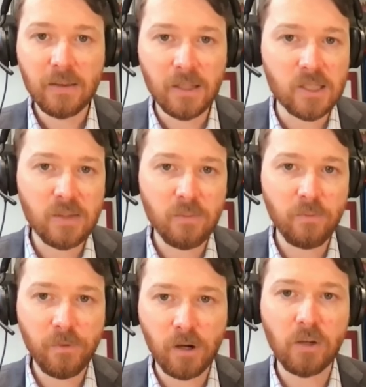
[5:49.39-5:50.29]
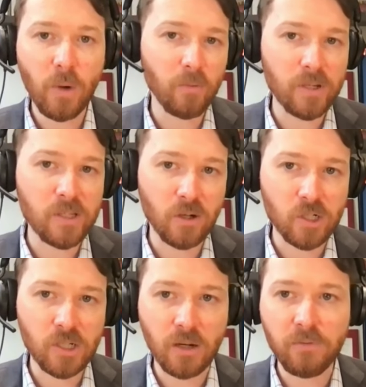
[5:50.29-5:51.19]
that seem fairly
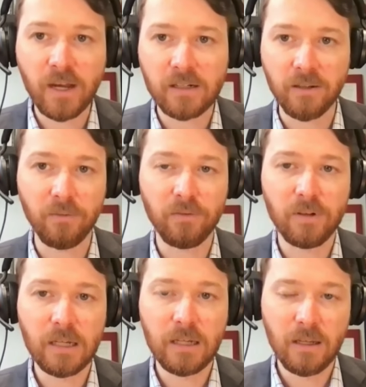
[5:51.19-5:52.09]
well-researched and effective.